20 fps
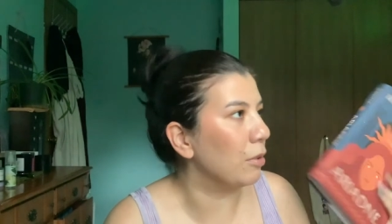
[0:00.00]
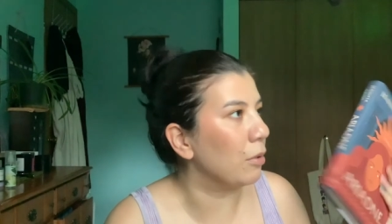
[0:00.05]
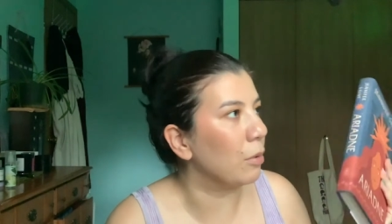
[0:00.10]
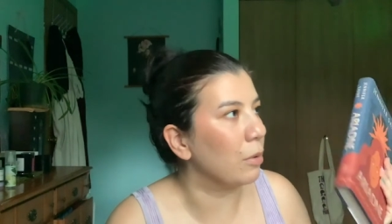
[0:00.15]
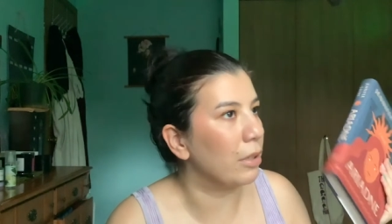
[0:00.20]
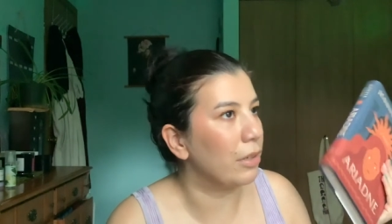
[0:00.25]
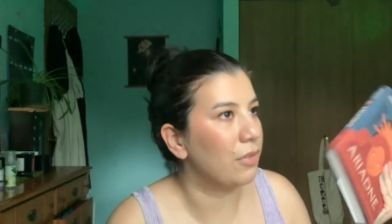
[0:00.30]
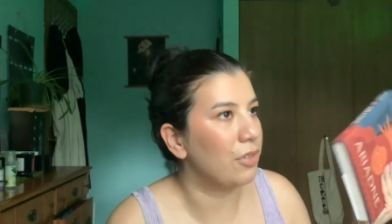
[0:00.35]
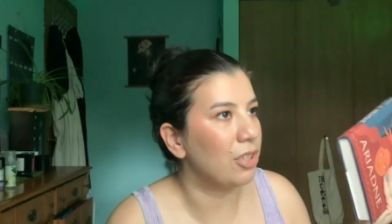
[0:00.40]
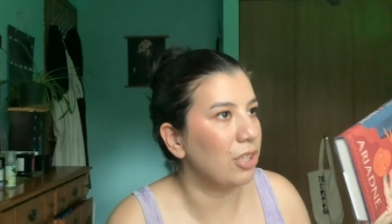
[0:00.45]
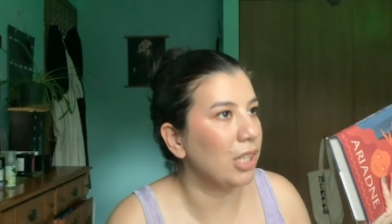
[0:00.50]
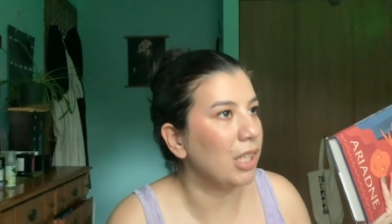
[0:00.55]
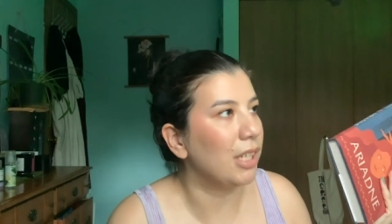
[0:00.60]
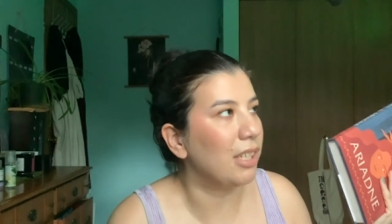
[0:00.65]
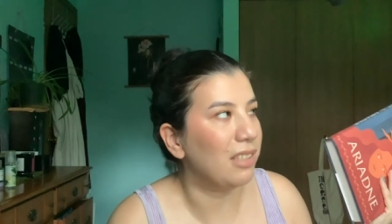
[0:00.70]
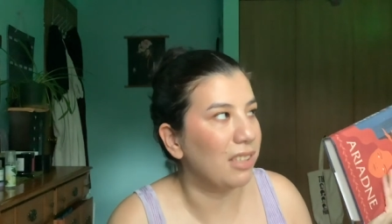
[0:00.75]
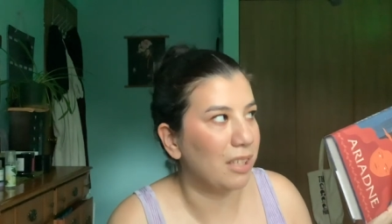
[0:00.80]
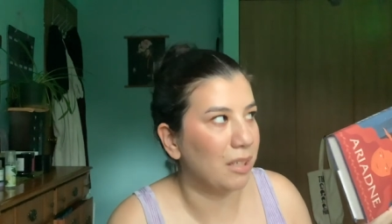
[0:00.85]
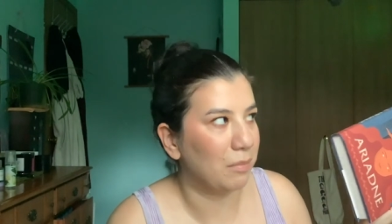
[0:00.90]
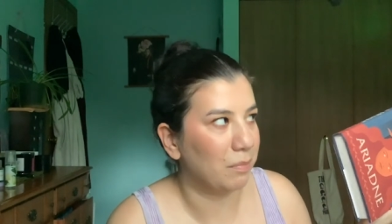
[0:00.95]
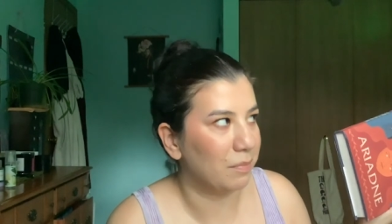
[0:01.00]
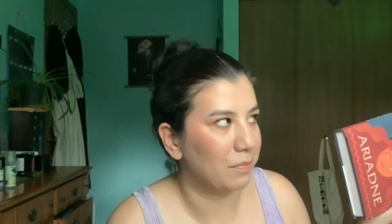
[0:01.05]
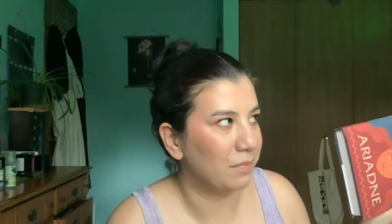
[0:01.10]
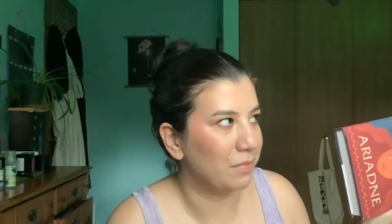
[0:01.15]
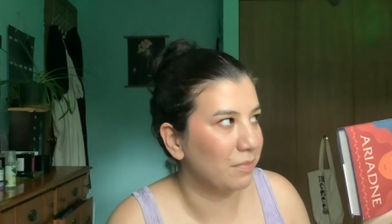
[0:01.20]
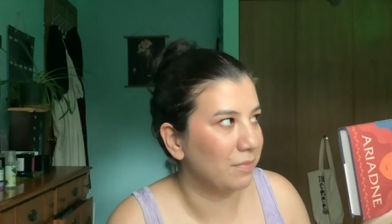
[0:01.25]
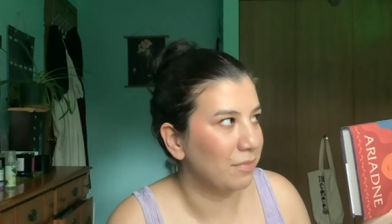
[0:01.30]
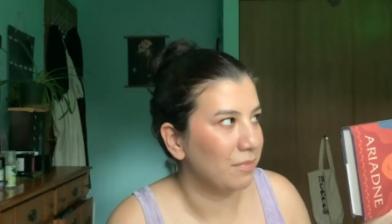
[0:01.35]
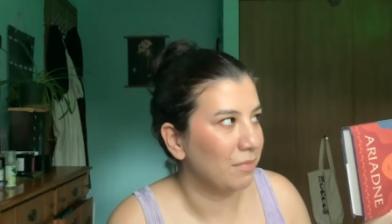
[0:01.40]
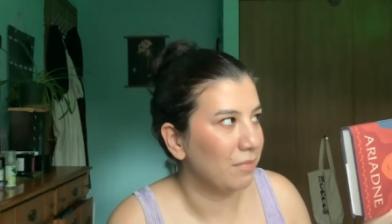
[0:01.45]
or if she
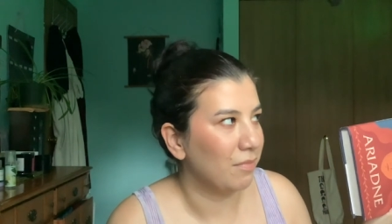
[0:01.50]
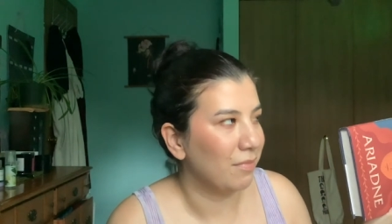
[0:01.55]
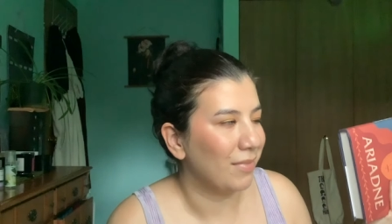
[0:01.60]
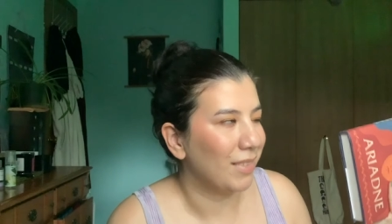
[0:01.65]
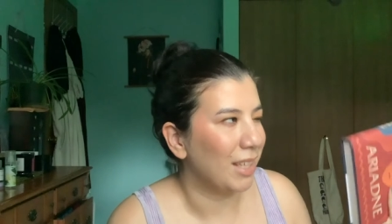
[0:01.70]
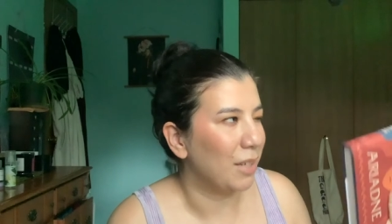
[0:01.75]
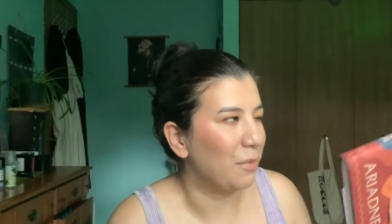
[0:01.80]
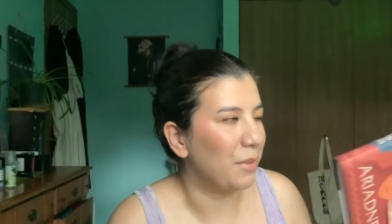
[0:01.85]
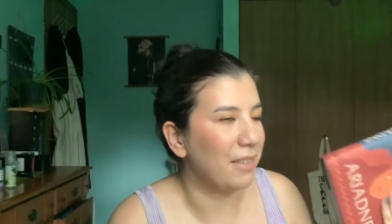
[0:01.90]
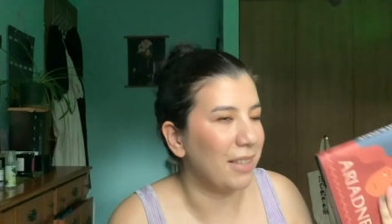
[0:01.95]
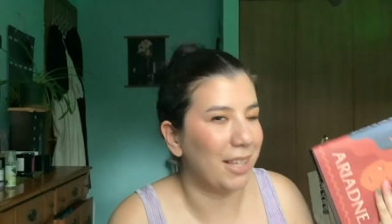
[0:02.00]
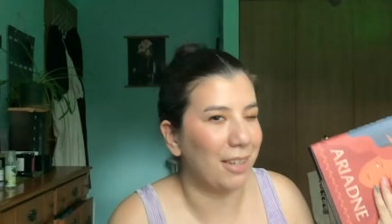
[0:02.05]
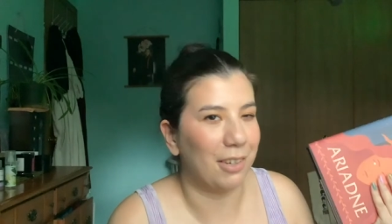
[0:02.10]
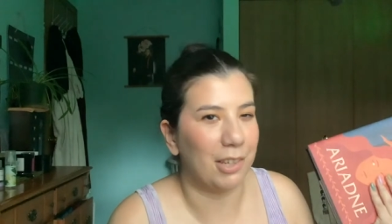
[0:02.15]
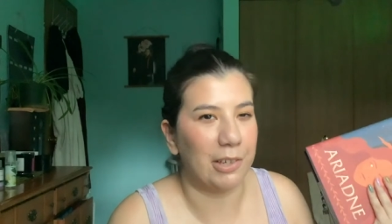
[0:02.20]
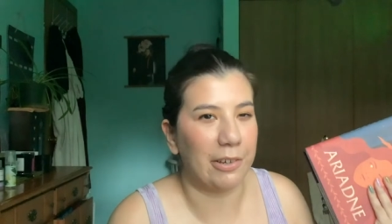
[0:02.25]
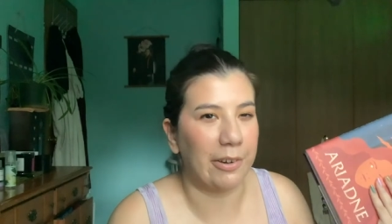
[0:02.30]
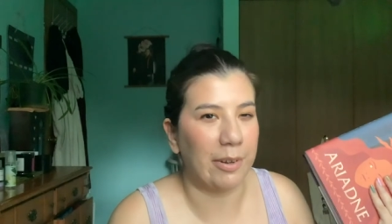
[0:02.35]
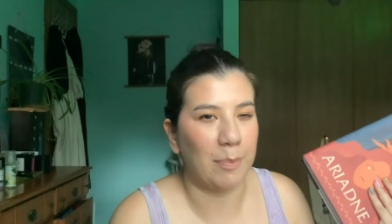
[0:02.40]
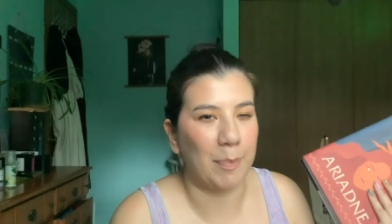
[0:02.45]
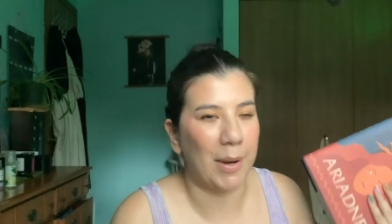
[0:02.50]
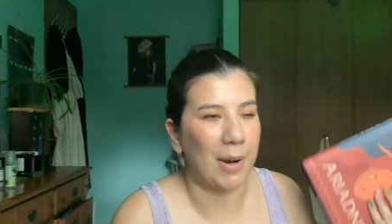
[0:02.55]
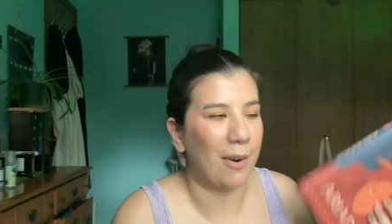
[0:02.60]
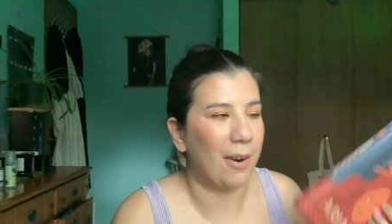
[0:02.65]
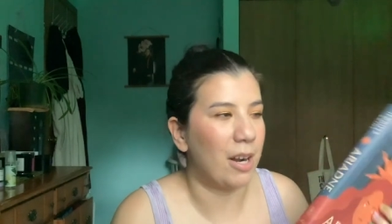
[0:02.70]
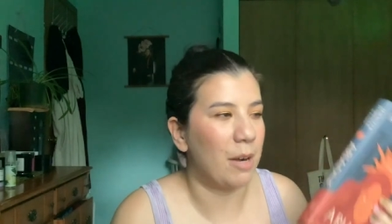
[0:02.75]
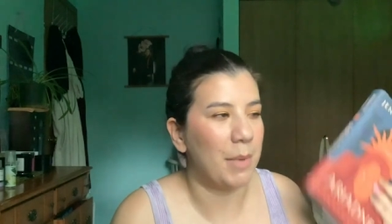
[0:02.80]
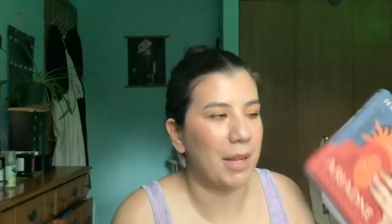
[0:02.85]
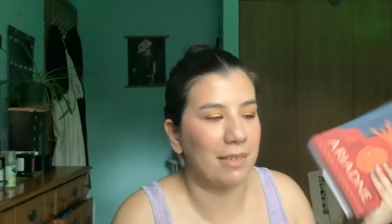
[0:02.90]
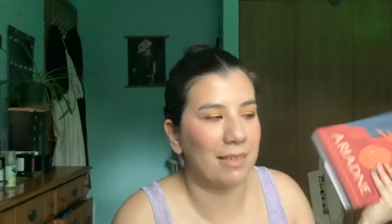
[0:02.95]
was like cursed by
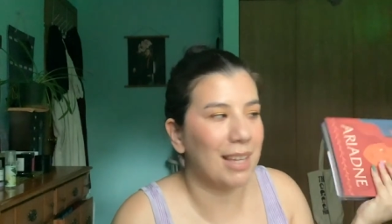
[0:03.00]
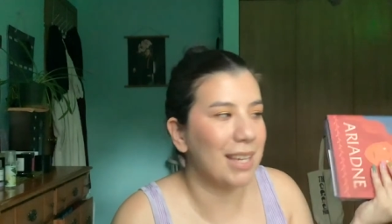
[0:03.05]
Artemis.